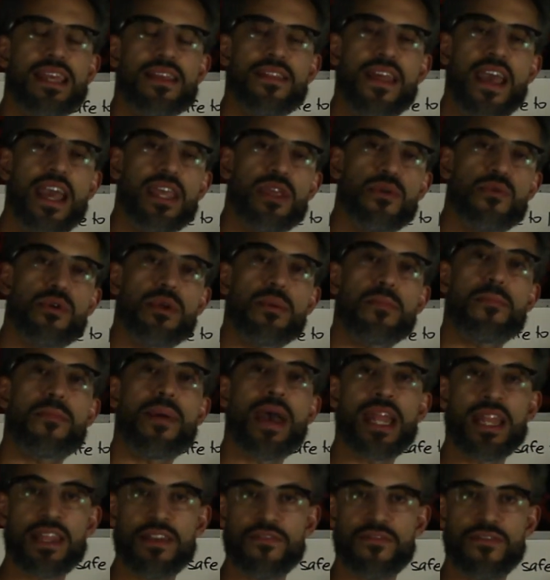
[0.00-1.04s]
that you would
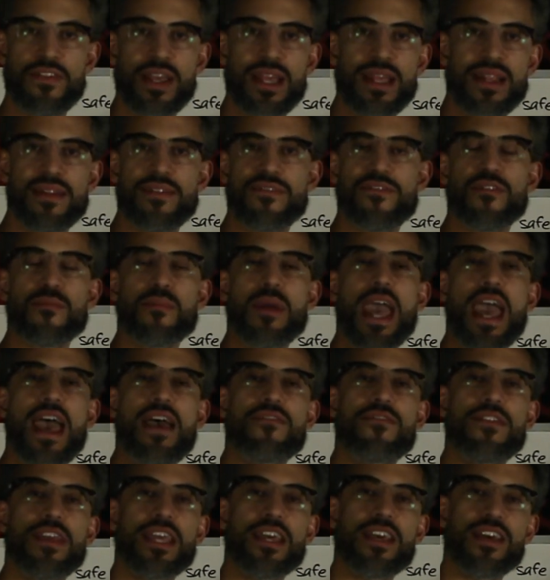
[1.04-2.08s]
benefit from
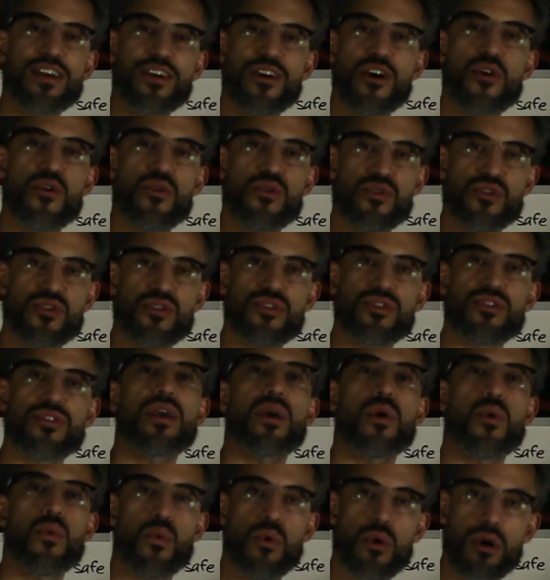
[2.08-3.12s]
having a coach
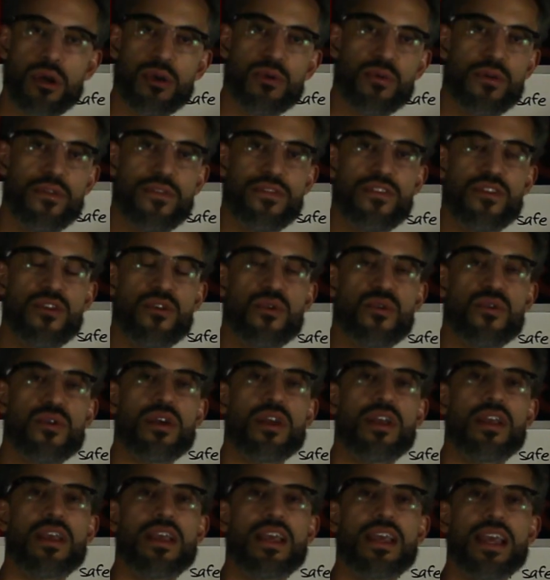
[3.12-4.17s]
work with you,
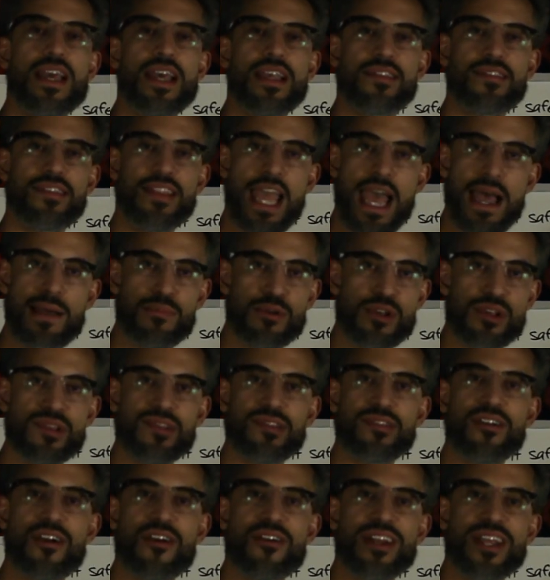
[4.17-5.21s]
establish
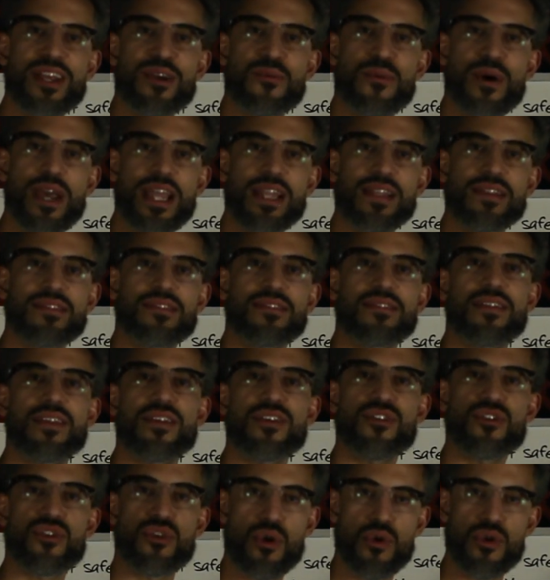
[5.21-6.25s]
starting weights,
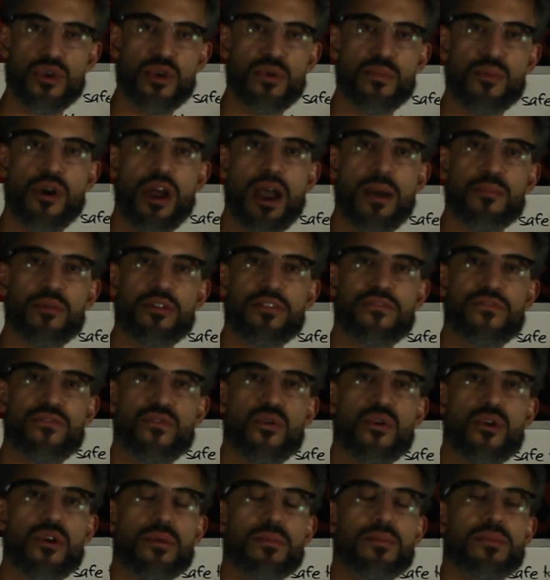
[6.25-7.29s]
show you proper
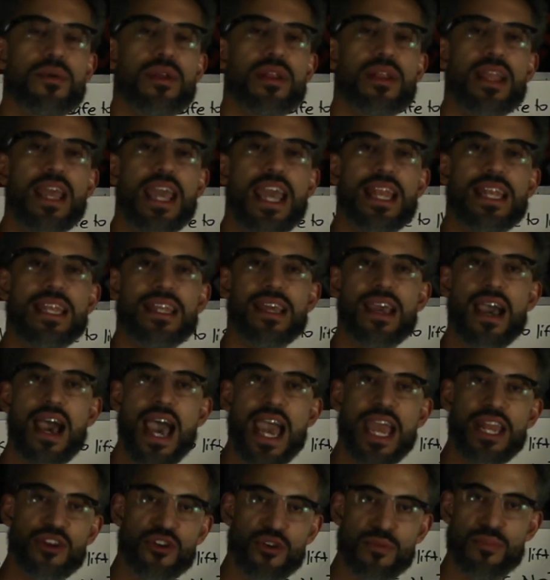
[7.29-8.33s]
form, and
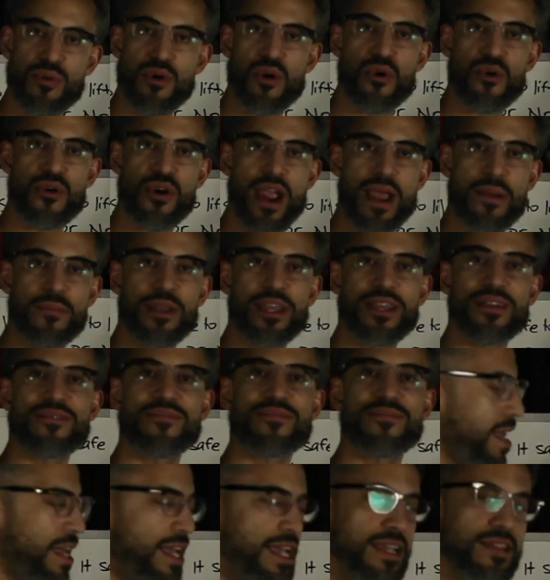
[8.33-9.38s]
guide your programming.
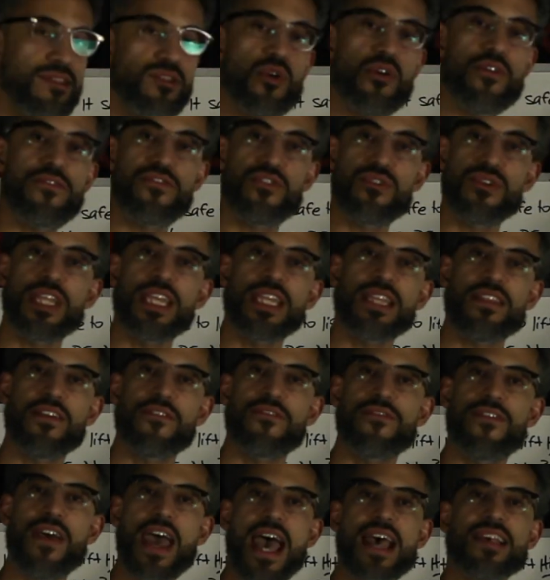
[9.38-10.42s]
So if you need the
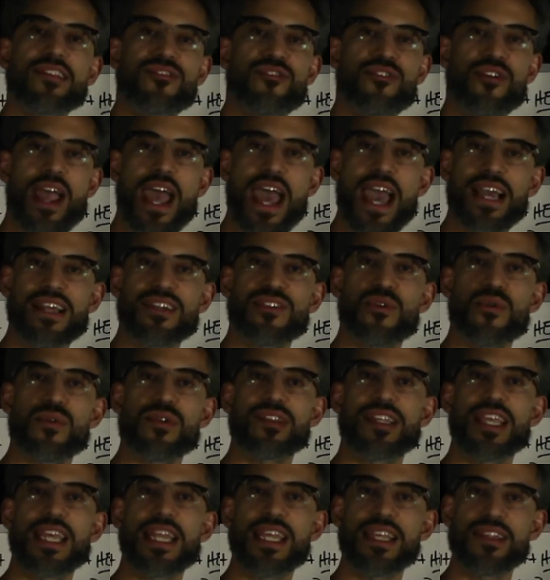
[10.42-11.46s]
fast track
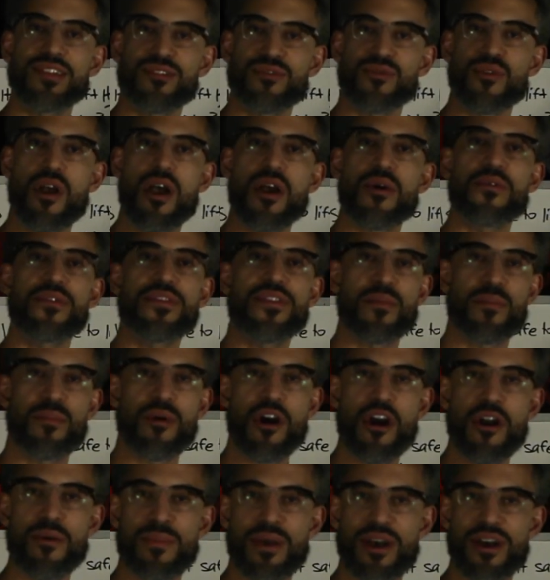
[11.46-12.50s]
towards getting strong with a
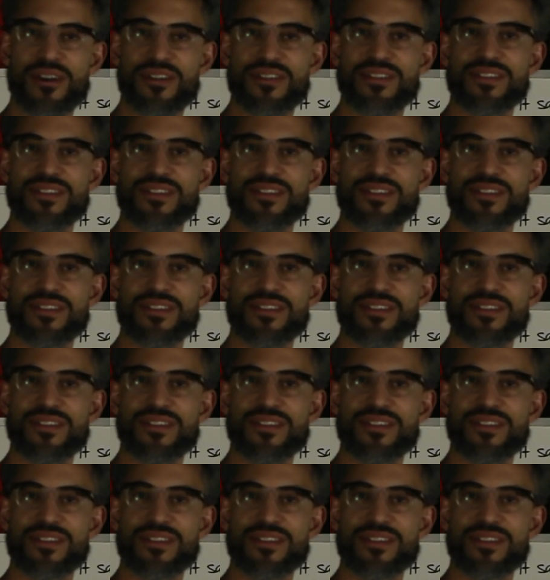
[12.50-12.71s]
barbell,